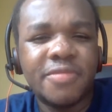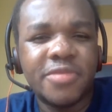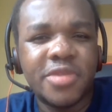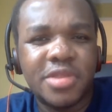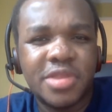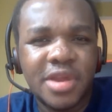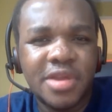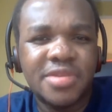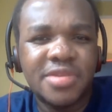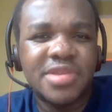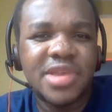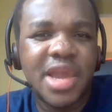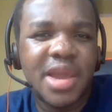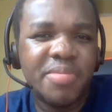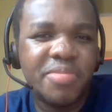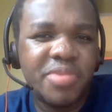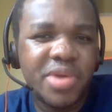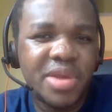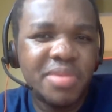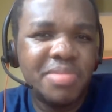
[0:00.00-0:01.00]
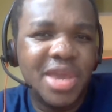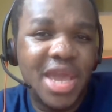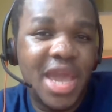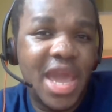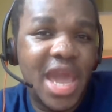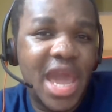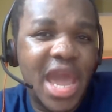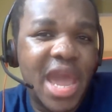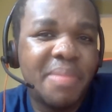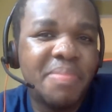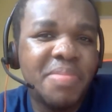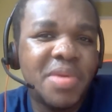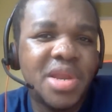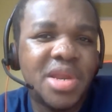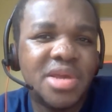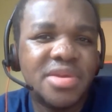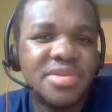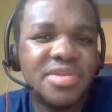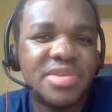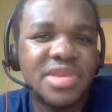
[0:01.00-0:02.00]
the things that bring me
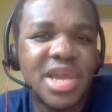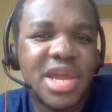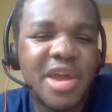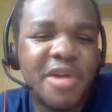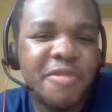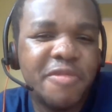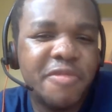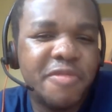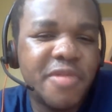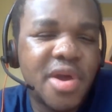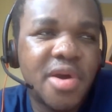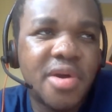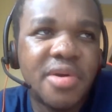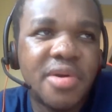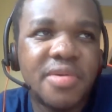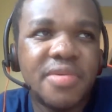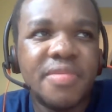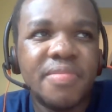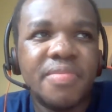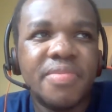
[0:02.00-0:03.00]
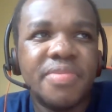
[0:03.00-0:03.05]
happiness that I felt